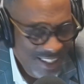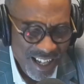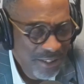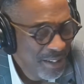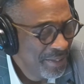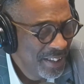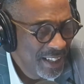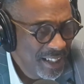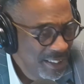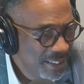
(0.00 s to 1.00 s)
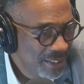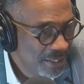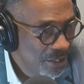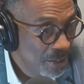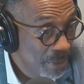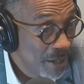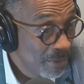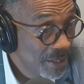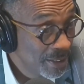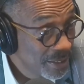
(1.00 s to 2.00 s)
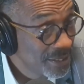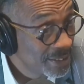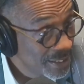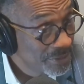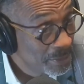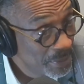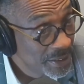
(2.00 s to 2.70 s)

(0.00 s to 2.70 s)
I knew everything right. I needed to know about running Every a successful business.